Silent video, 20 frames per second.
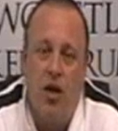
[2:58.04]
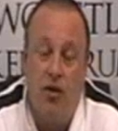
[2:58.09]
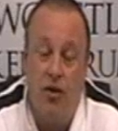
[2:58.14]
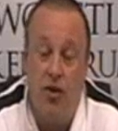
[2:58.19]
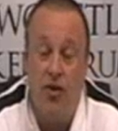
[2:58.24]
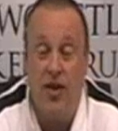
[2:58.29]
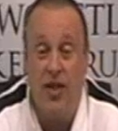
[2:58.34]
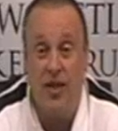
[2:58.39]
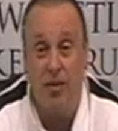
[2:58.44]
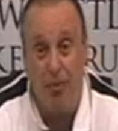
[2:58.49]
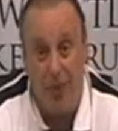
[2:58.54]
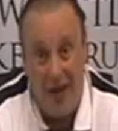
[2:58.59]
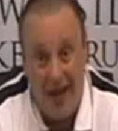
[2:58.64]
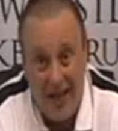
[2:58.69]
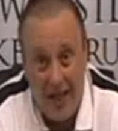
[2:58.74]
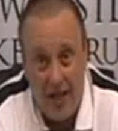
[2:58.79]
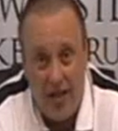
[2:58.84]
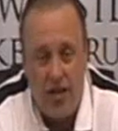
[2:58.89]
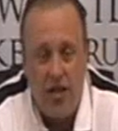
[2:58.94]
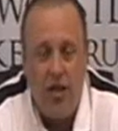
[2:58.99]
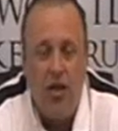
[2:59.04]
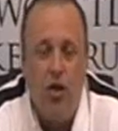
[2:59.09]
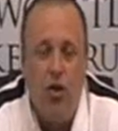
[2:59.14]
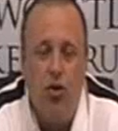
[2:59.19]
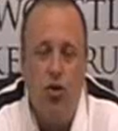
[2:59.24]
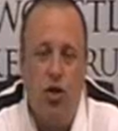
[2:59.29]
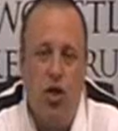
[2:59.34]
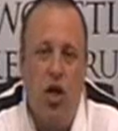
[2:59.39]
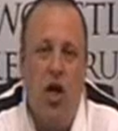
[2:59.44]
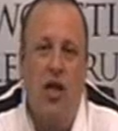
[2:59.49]
3,000 players
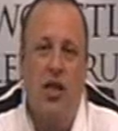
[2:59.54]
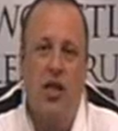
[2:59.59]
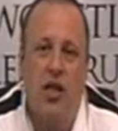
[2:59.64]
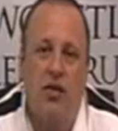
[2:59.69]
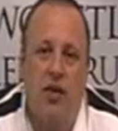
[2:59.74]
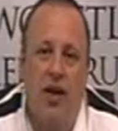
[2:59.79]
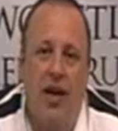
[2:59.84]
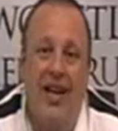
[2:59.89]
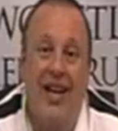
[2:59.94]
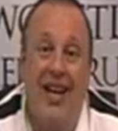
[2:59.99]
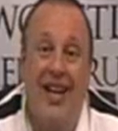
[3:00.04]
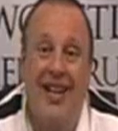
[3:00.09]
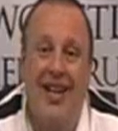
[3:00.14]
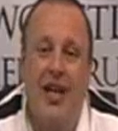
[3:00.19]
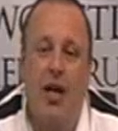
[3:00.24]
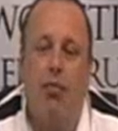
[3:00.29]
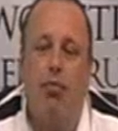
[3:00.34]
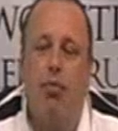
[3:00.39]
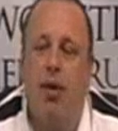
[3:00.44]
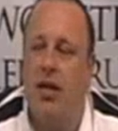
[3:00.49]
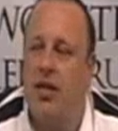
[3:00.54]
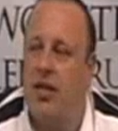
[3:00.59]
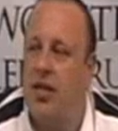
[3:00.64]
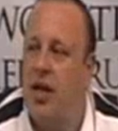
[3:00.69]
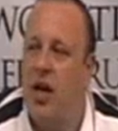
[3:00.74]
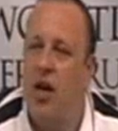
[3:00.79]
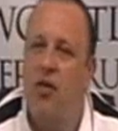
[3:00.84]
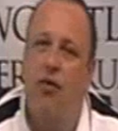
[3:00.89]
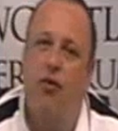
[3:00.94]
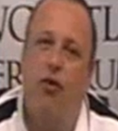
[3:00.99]
who started the event. He ended up
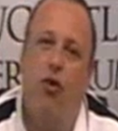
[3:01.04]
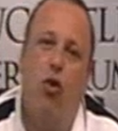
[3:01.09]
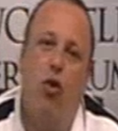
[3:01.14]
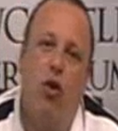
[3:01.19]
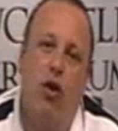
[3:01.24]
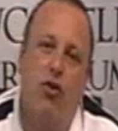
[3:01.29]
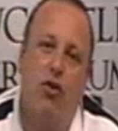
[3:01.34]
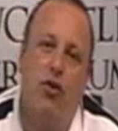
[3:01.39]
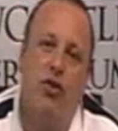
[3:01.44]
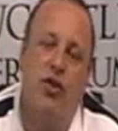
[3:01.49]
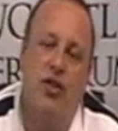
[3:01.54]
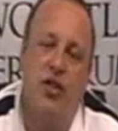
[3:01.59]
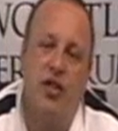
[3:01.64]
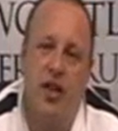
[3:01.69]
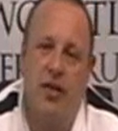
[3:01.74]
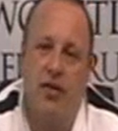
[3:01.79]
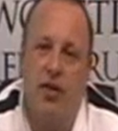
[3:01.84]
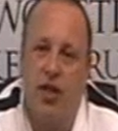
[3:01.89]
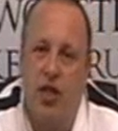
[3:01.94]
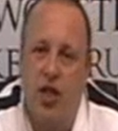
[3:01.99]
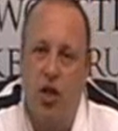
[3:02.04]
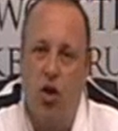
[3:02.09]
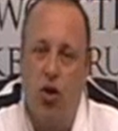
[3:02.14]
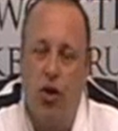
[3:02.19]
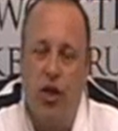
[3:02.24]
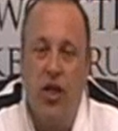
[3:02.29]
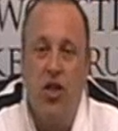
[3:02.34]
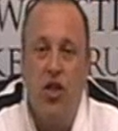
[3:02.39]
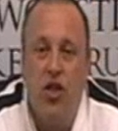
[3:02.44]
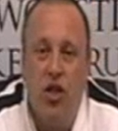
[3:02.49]
busting out in 470
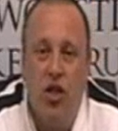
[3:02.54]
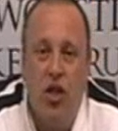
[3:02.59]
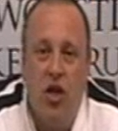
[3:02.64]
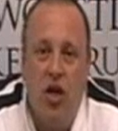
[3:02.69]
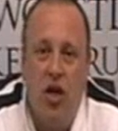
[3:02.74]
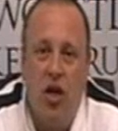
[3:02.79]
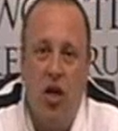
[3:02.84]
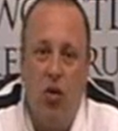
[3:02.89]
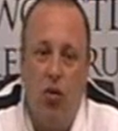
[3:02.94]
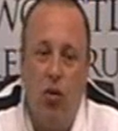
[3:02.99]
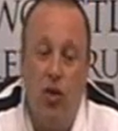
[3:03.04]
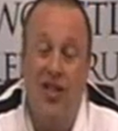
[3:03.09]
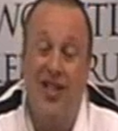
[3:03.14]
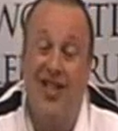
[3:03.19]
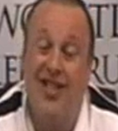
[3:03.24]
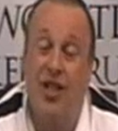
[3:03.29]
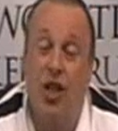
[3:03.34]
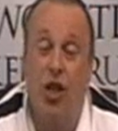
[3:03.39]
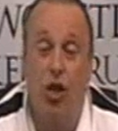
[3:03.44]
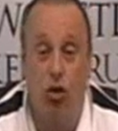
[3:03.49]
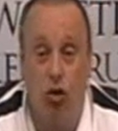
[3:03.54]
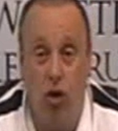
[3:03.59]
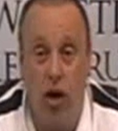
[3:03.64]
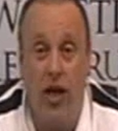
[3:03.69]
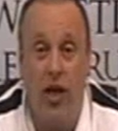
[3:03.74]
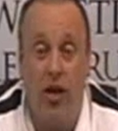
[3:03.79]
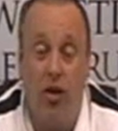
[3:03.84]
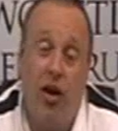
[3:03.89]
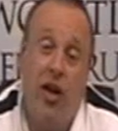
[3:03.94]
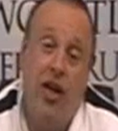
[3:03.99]
oddish, which is a great